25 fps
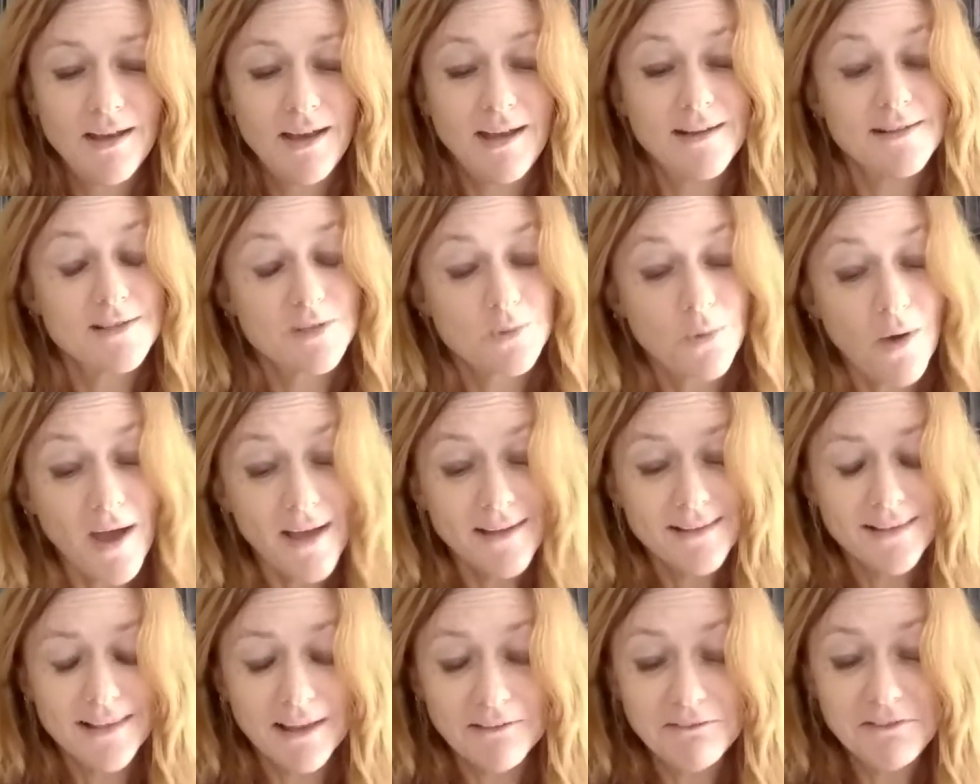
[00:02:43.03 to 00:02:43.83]
"And it's
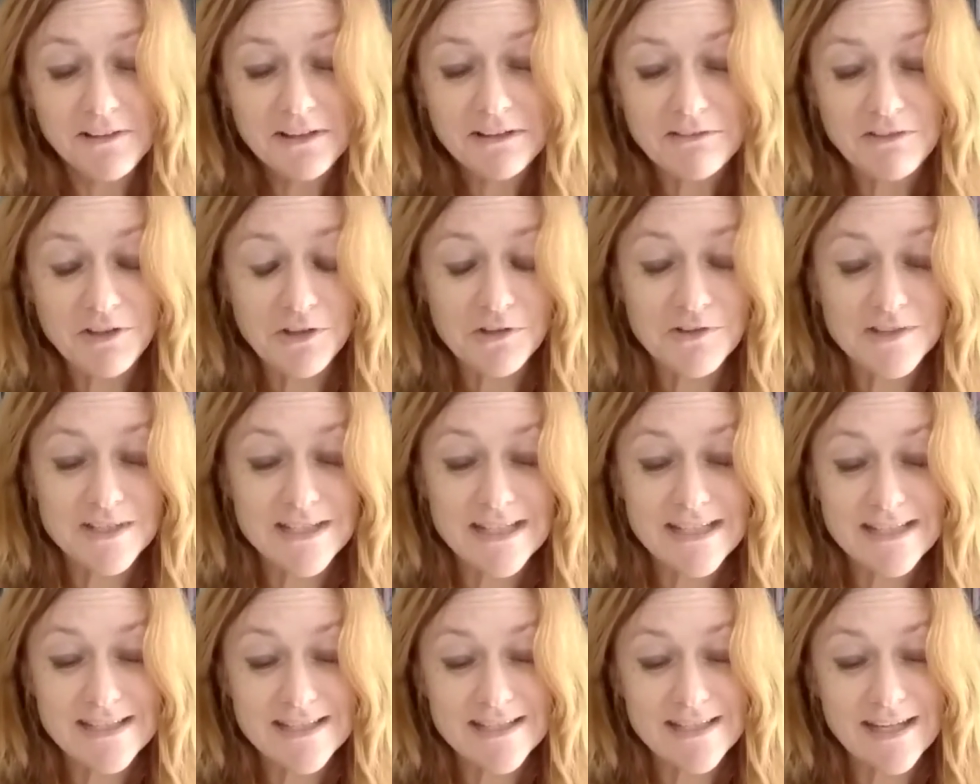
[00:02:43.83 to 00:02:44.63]
quite lovely of you," the
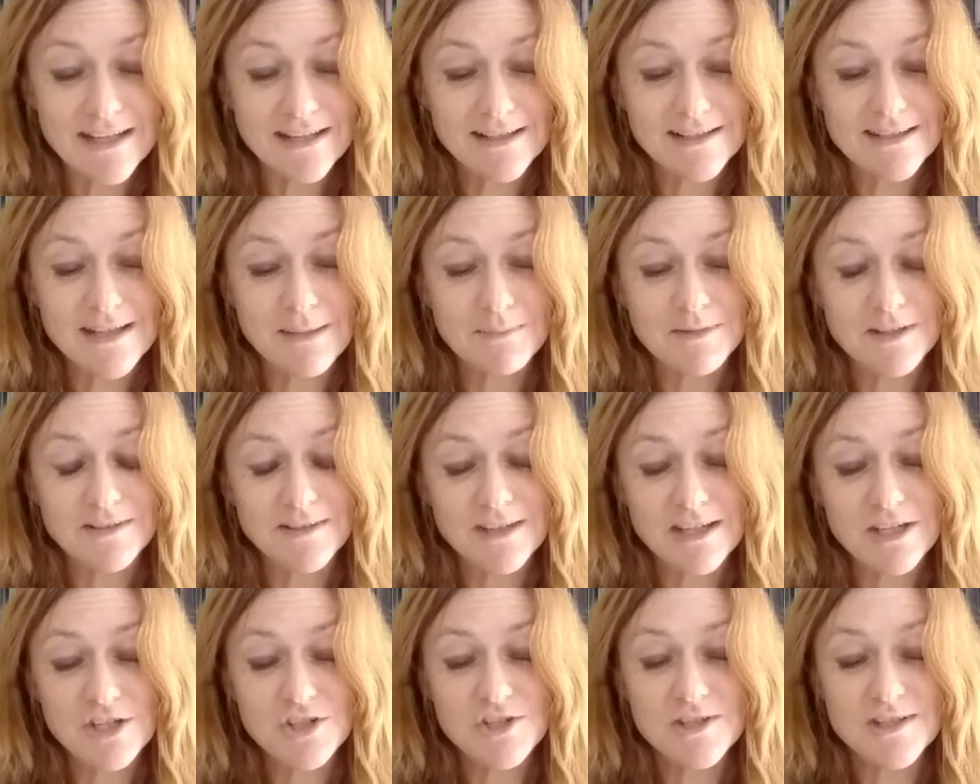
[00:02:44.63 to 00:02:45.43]
Dean said, accepting
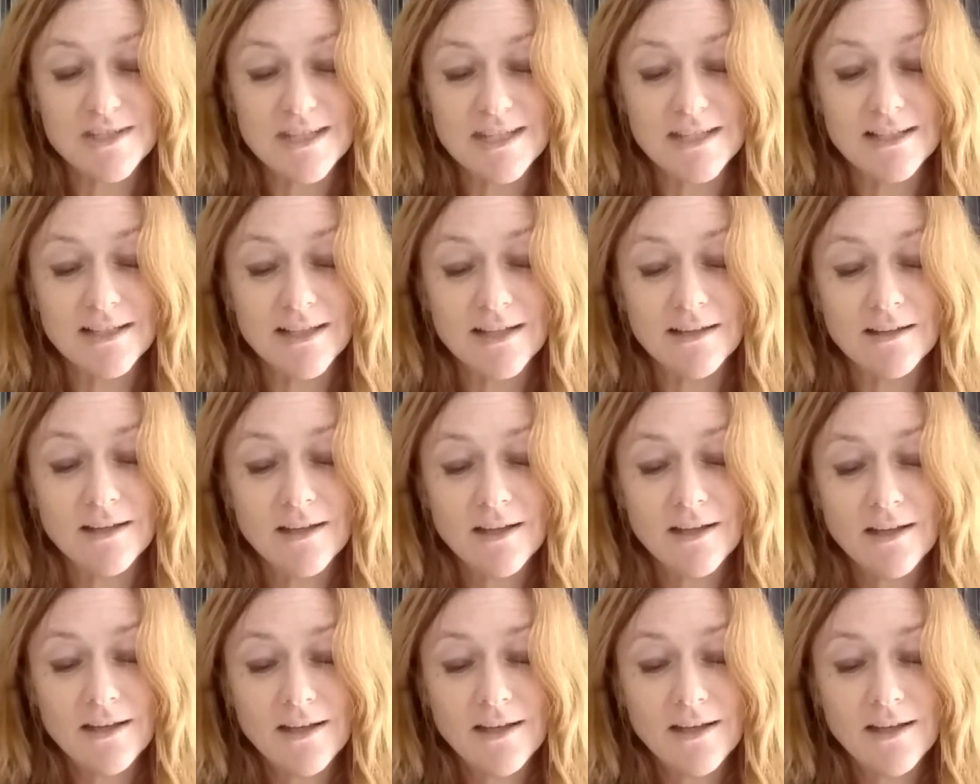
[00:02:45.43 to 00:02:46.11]
the quiches eagerly.